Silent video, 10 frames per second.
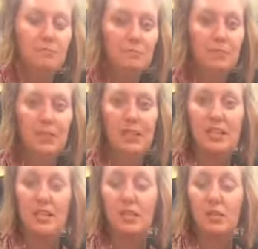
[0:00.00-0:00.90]
the
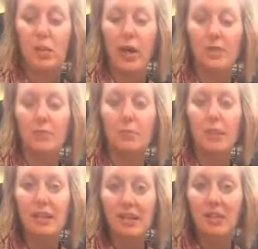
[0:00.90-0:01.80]
easiest way to
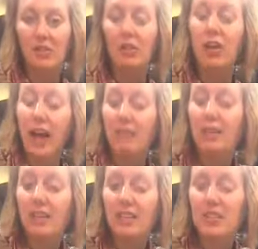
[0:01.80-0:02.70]
peel or have
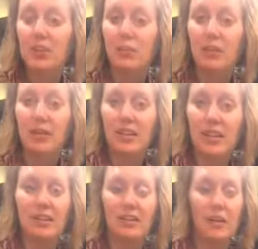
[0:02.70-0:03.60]
easier
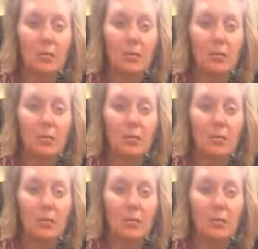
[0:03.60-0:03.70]
peeling